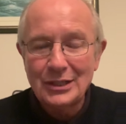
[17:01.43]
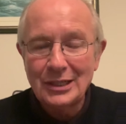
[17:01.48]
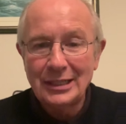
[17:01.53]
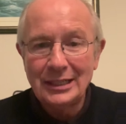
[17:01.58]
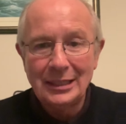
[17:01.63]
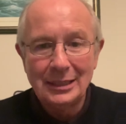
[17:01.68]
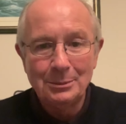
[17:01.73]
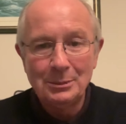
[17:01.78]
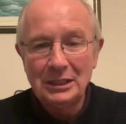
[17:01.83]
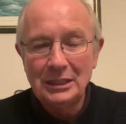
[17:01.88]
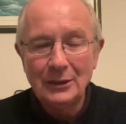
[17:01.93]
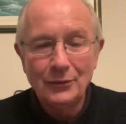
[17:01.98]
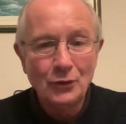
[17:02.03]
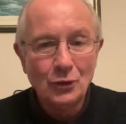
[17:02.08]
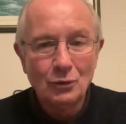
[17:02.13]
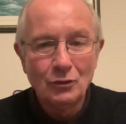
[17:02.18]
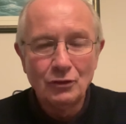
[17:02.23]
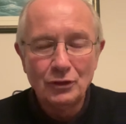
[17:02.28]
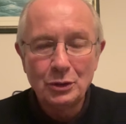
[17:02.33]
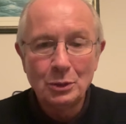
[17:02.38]
Like, I mean, if
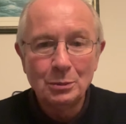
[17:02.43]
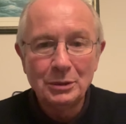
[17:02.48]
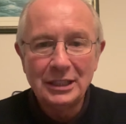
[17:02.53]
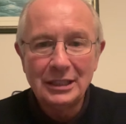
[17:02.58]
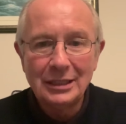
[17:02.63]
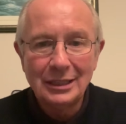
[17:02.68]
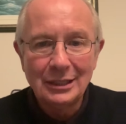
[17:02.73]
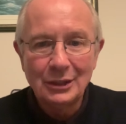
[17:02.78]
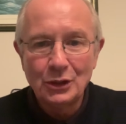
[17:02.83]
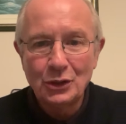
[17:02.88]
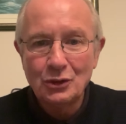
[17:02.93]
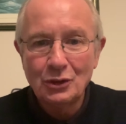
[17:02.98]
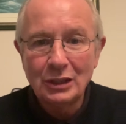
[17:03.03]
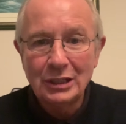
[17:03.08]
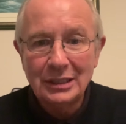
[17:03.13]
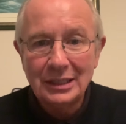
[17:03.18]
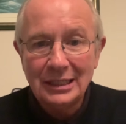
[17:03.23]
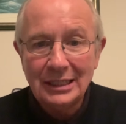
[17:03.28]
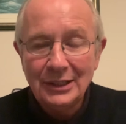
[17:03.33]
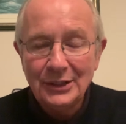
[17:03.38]
you have somebody that can
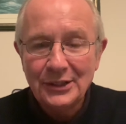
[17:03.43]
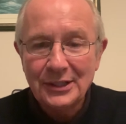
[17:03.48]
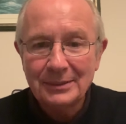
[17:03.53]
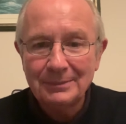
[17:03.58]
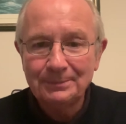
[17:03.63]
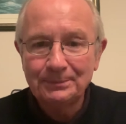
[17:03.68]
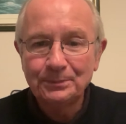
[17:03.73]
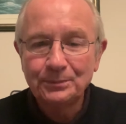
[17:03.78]
strike these.